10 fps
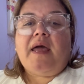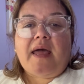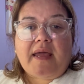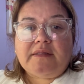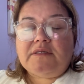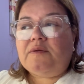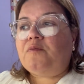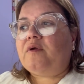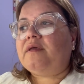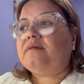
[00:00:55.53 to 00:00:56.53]

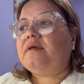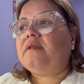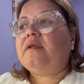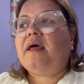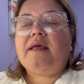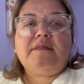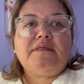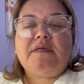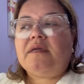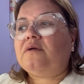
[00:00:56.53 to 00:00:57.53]
Antidepressant,
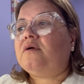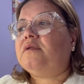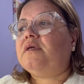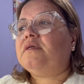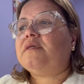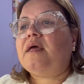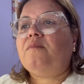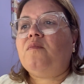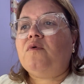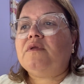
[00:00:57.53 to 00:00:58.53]
antipsychotics,
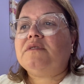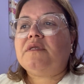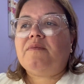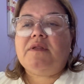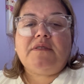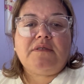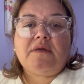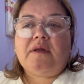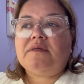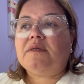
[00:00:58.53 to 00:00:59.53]
and mood
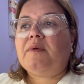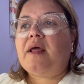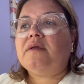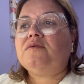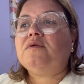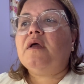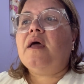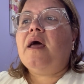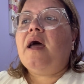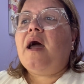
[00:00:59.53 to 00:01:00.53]
stabilizer
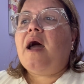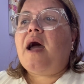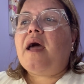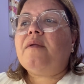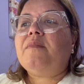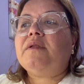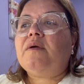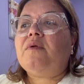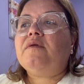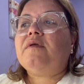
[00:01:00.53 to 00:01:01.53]
are
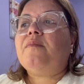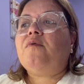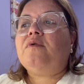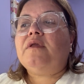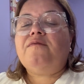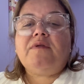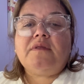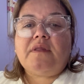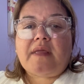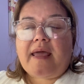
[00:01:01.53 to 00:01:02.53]
metabolized for
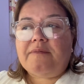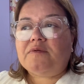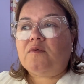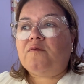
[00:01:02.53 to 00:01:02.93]
different types of